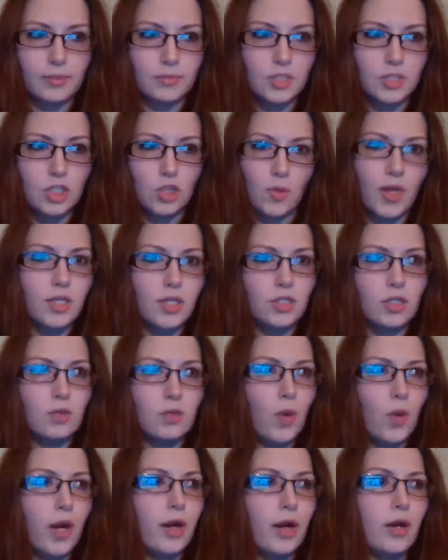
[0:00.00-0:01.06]
situation
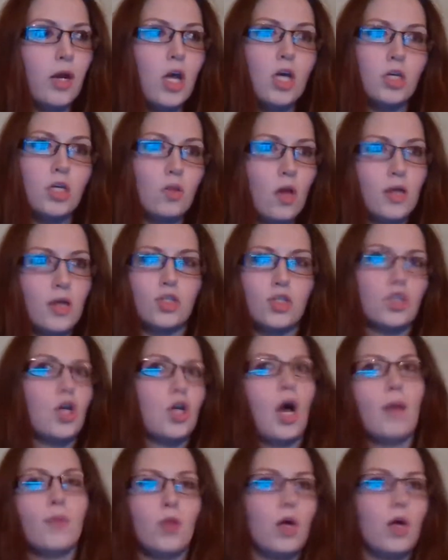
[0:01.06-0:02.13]
where you lost your
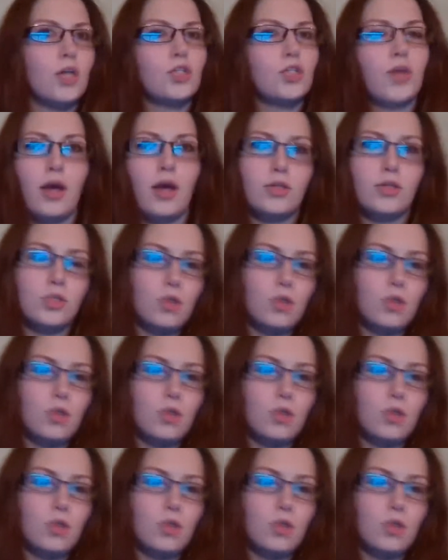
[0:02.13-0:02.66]
job, you lost your house,